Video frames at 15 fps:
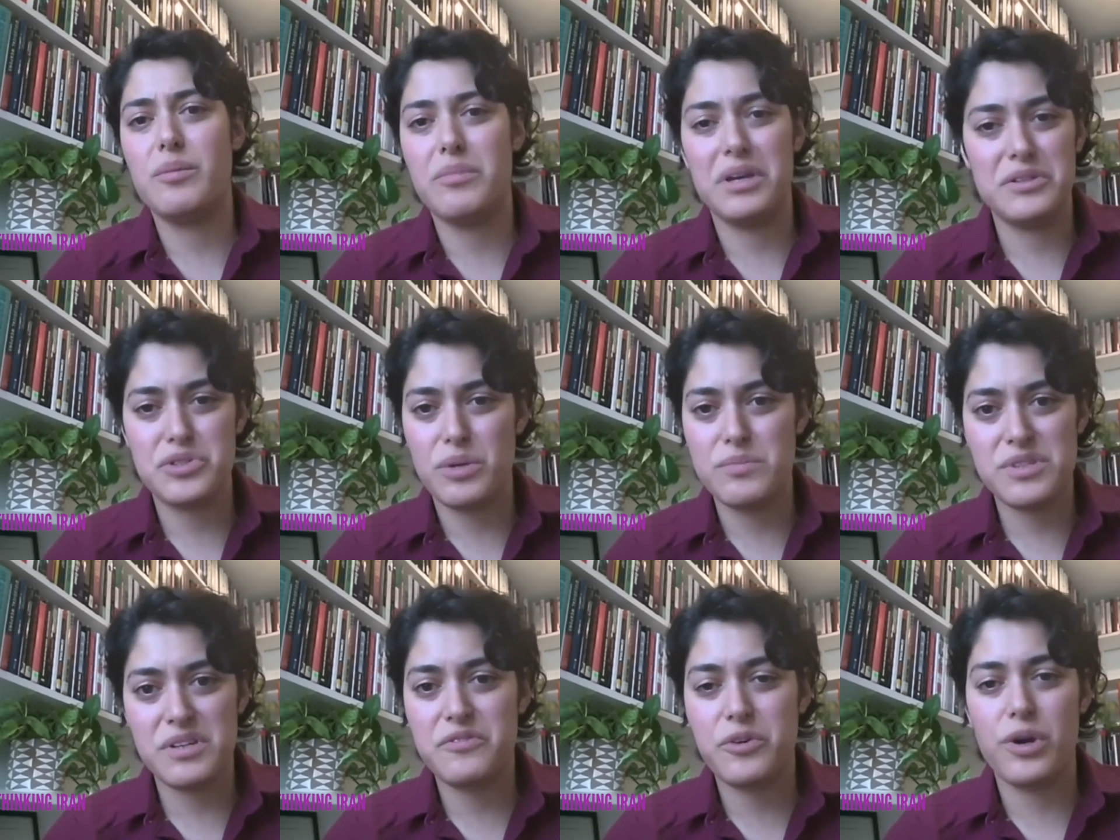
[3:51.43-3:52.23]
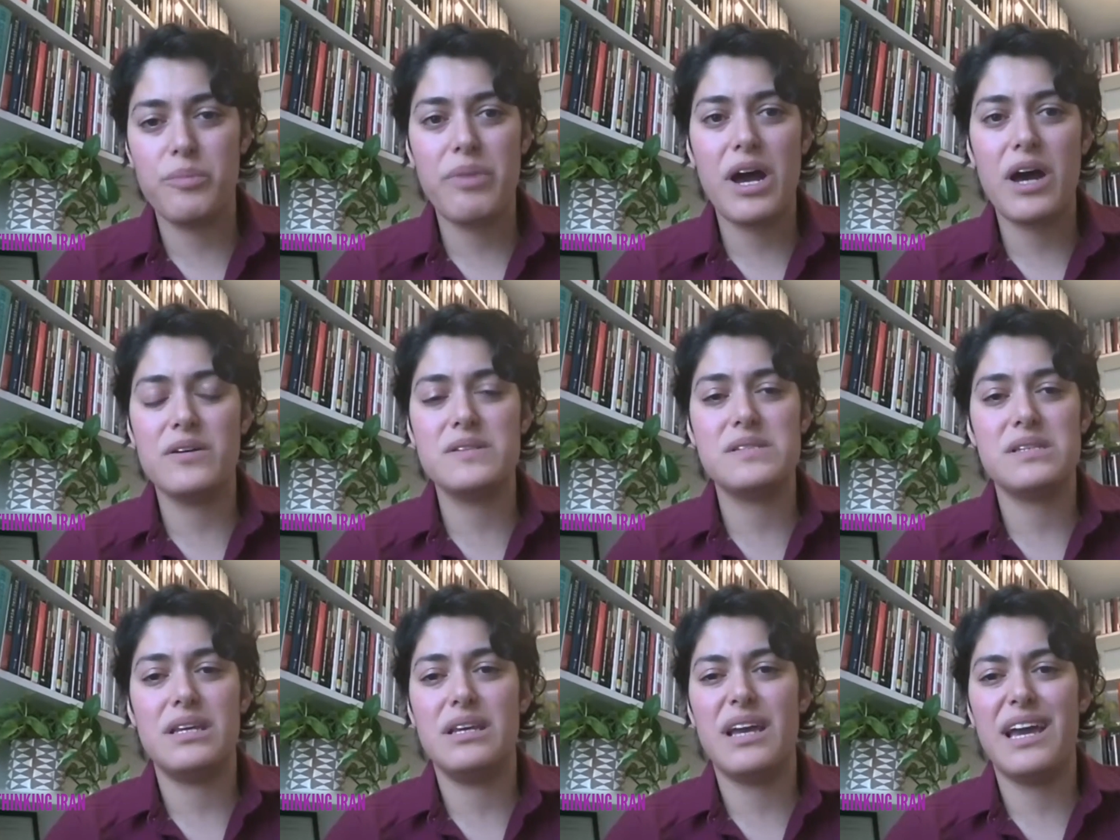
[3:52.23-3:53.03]
in terms of foreign
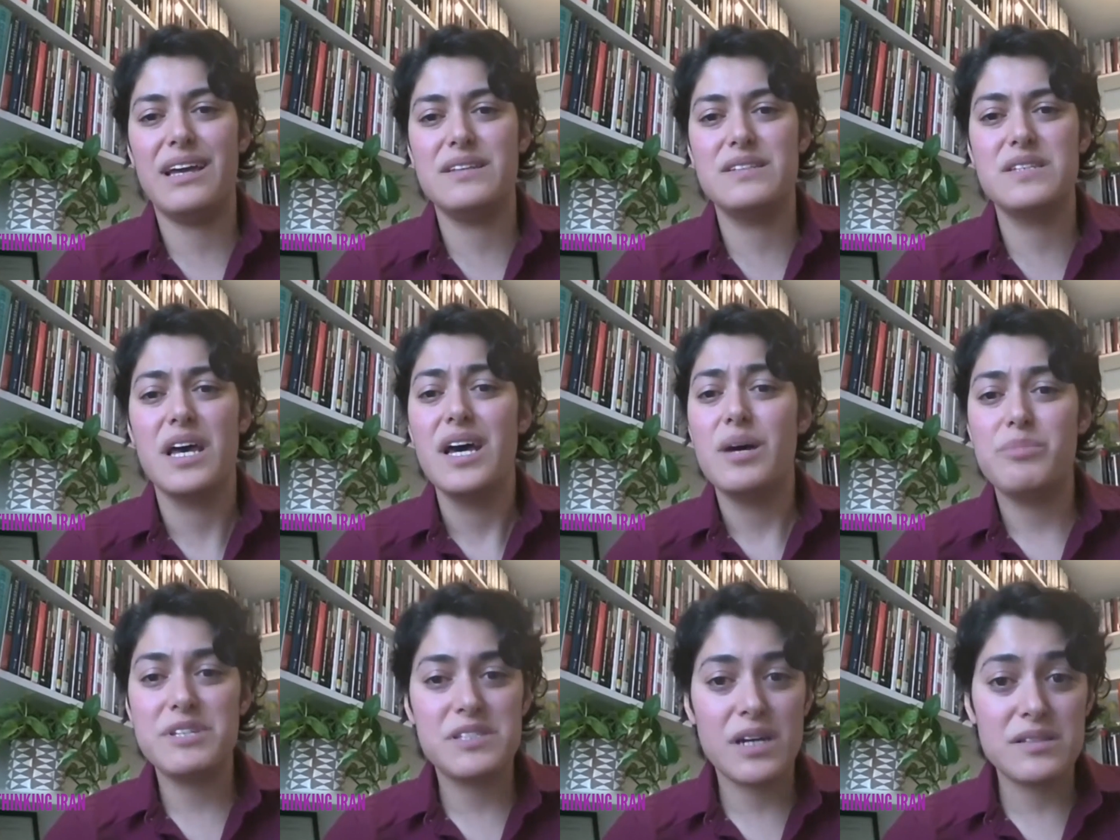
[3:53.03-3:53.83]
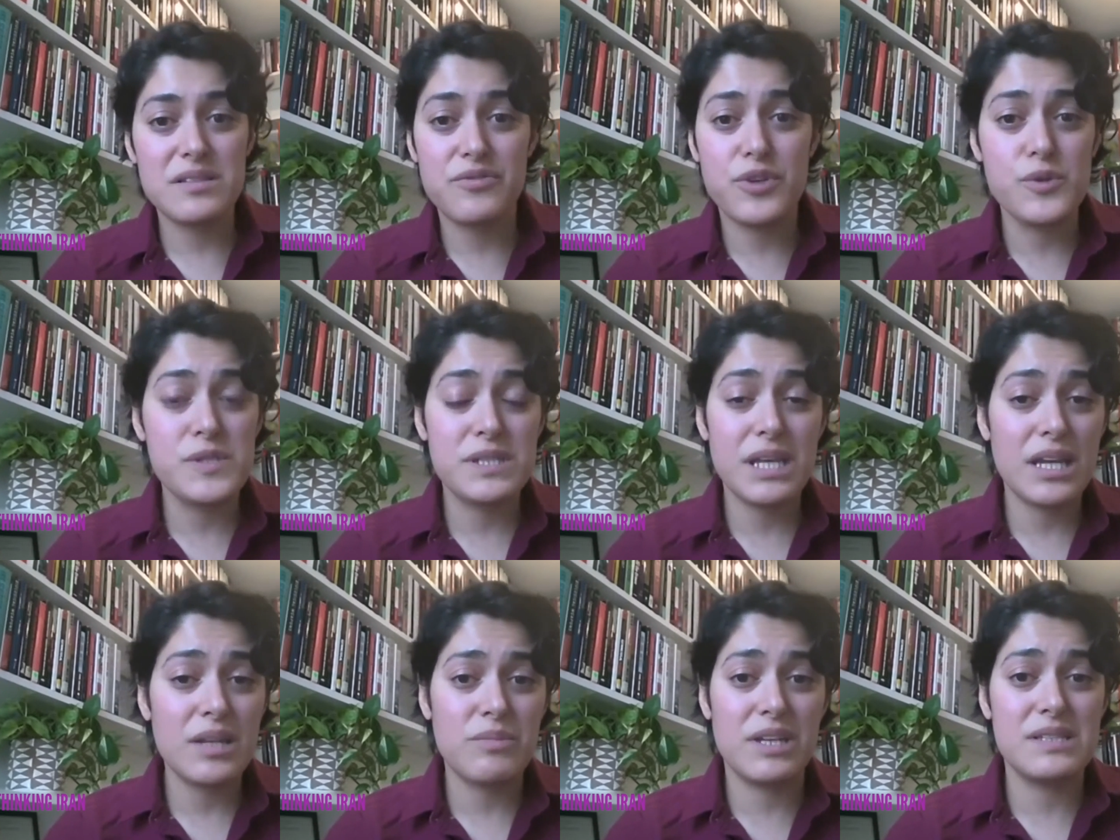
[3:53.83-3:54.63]
policy. And besides a few
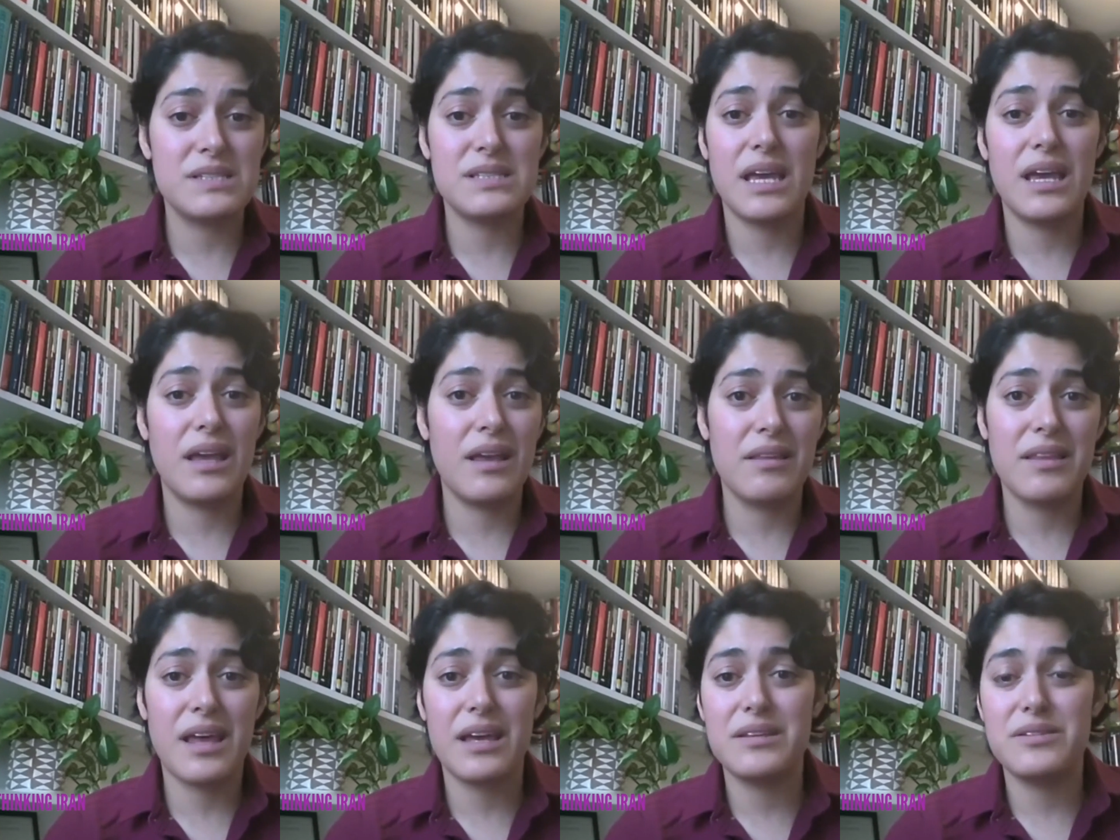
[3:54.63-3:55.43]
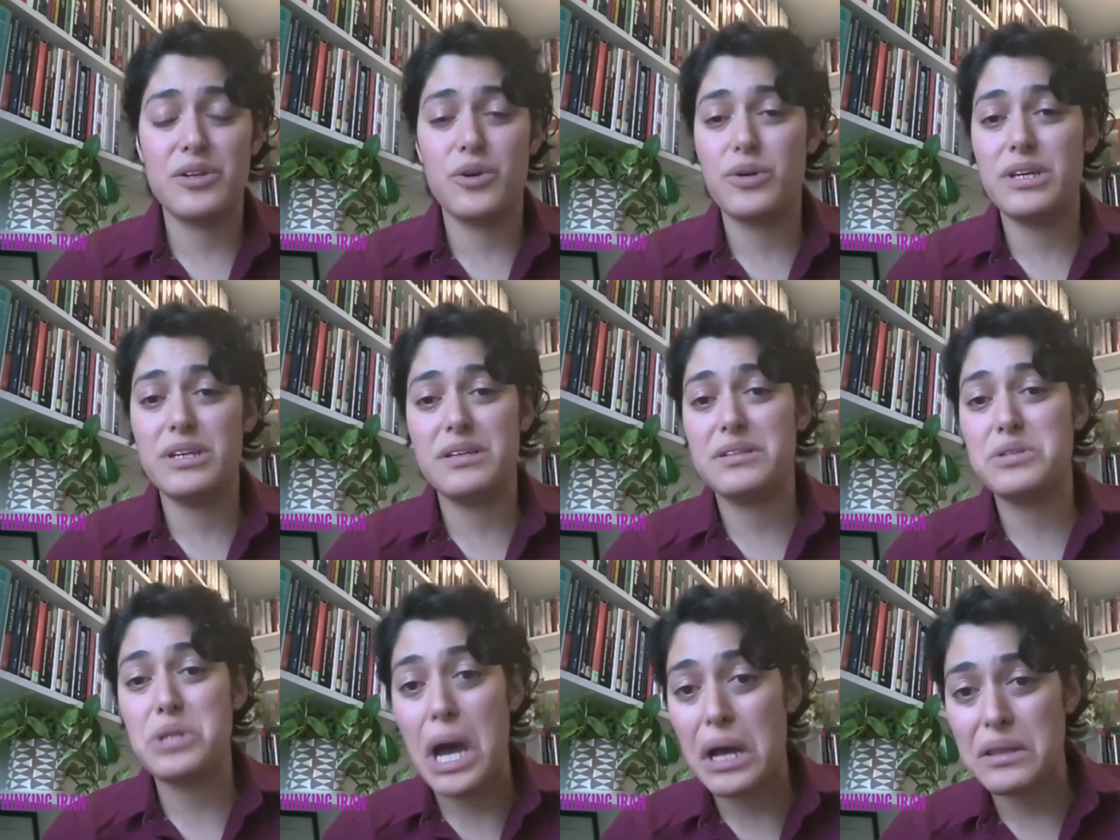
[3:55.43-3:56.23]
statements saying that, you know, he did
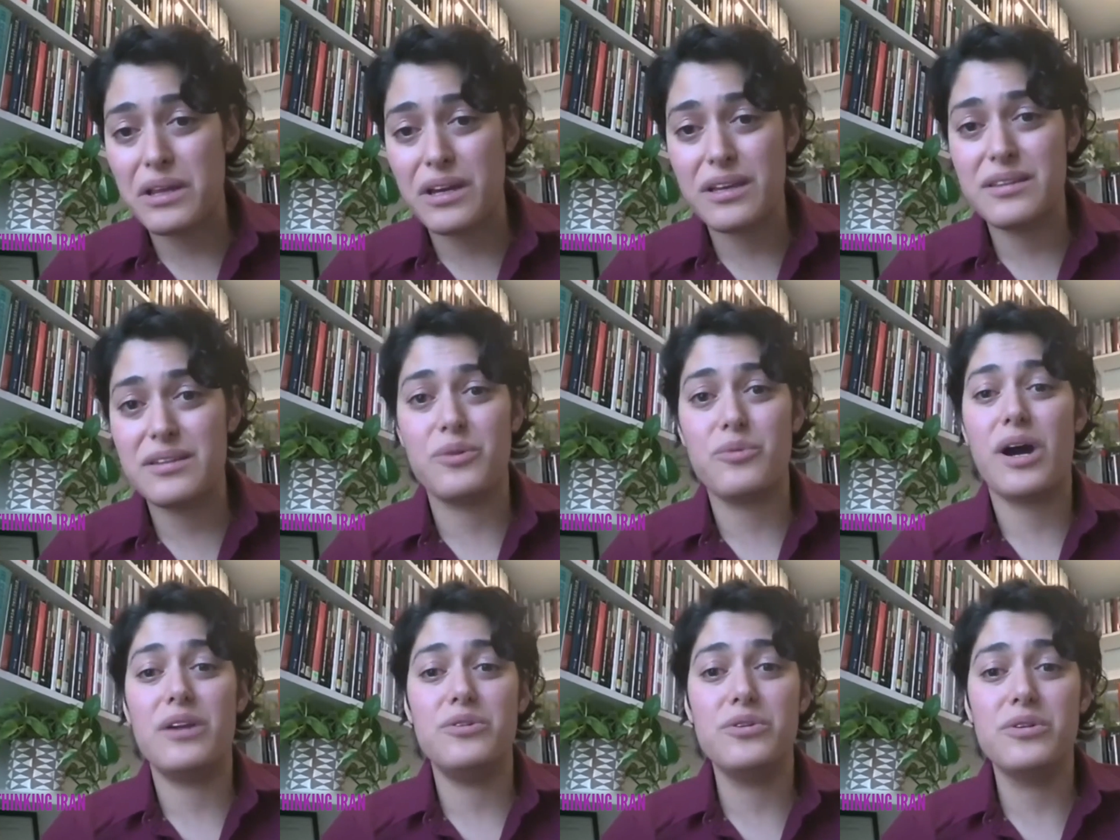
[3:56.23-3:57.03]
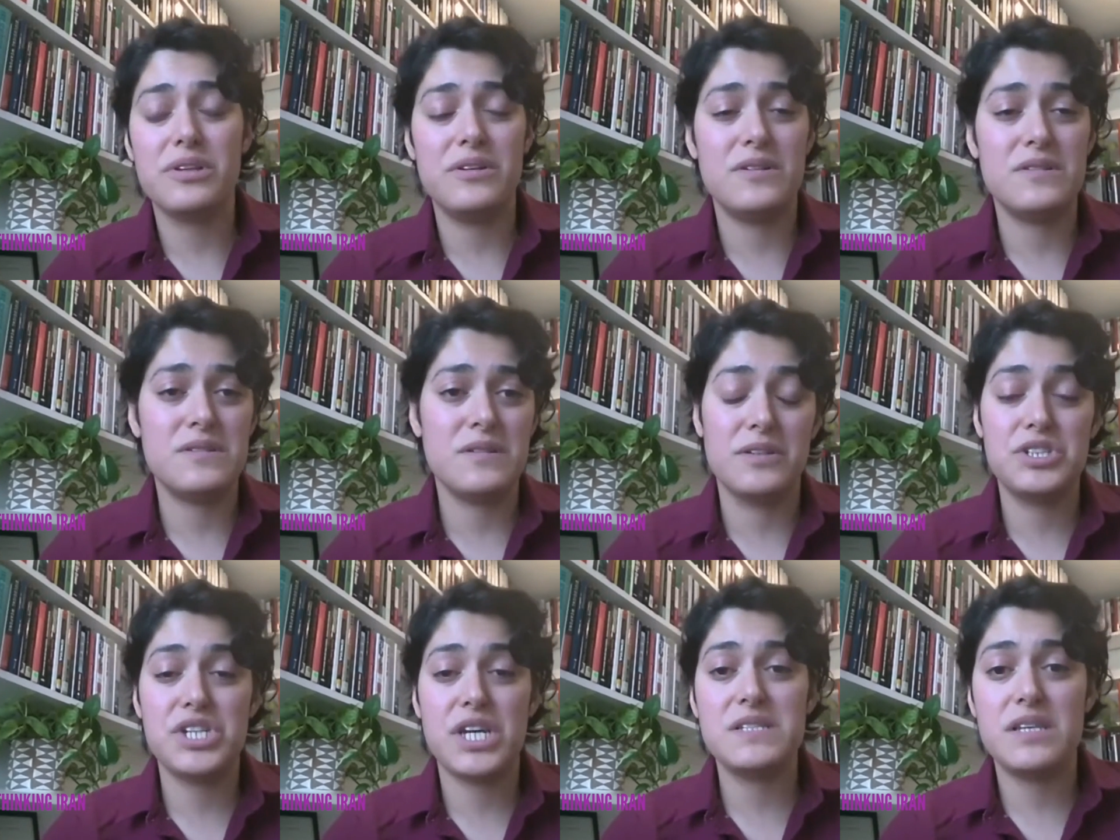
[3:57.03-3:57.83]
not like the Iran nuclear deal, the
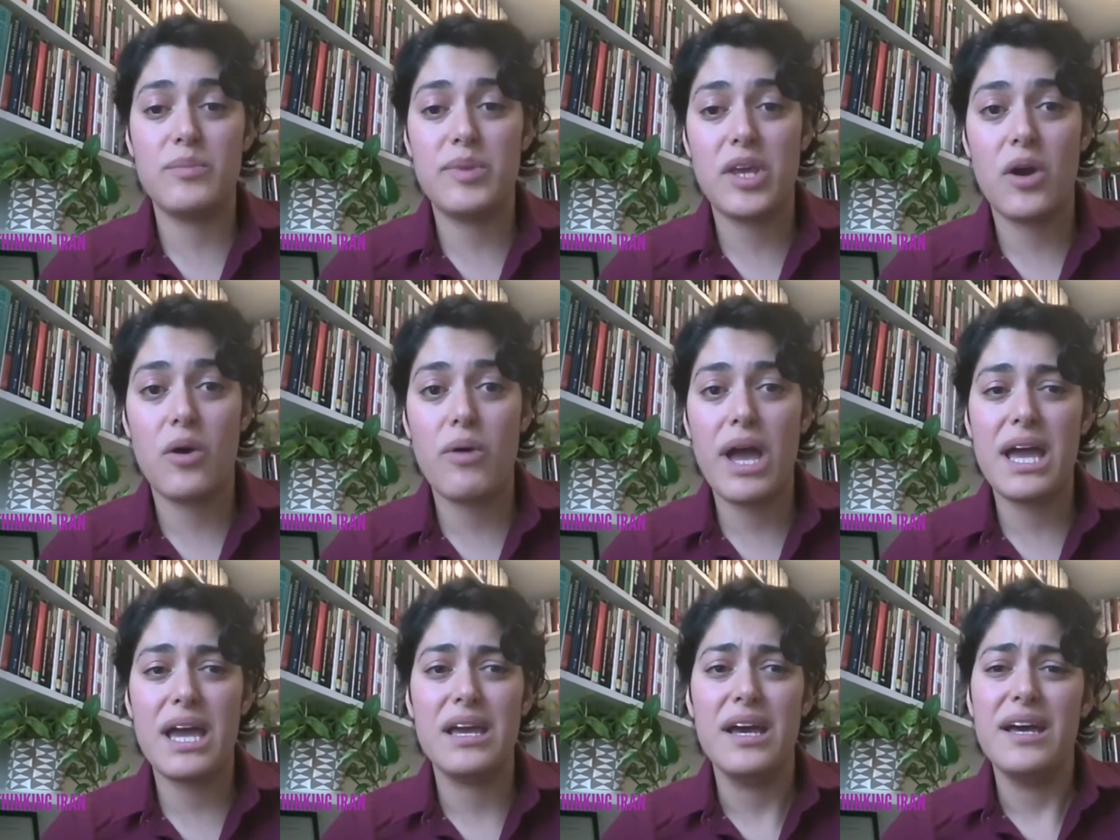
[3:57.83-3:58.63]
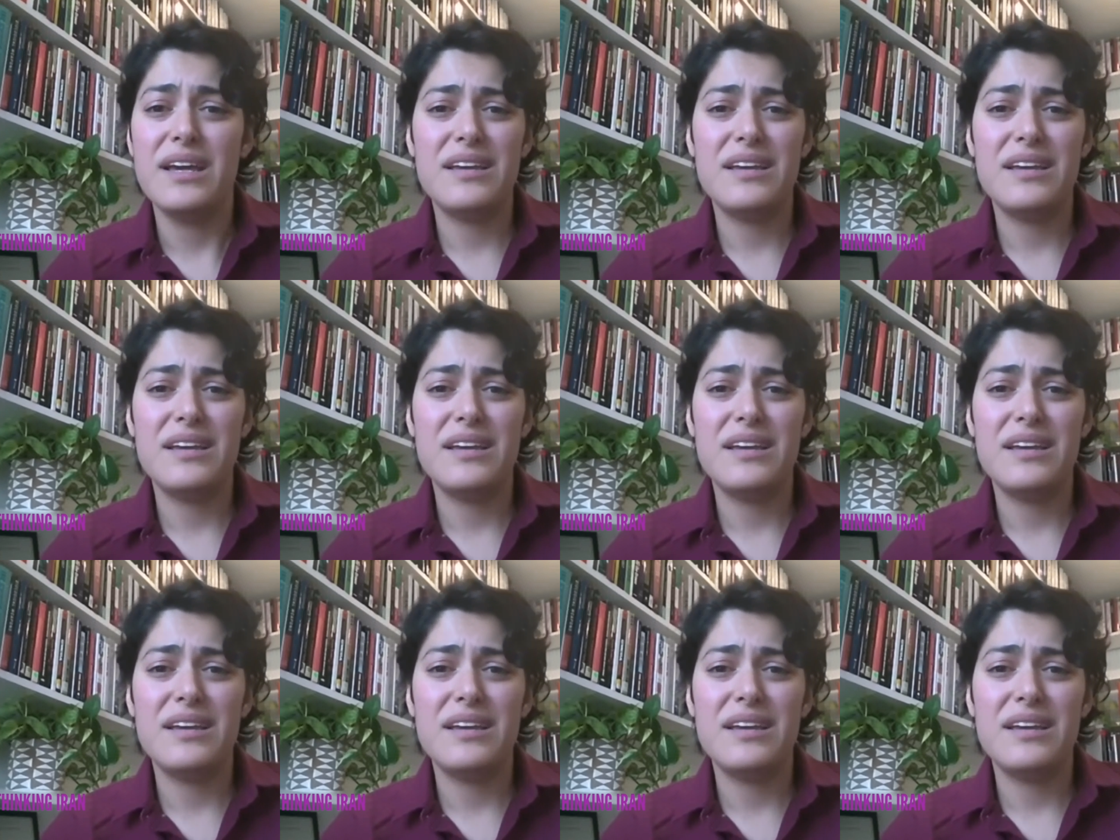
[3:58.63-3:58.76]
JCPOA,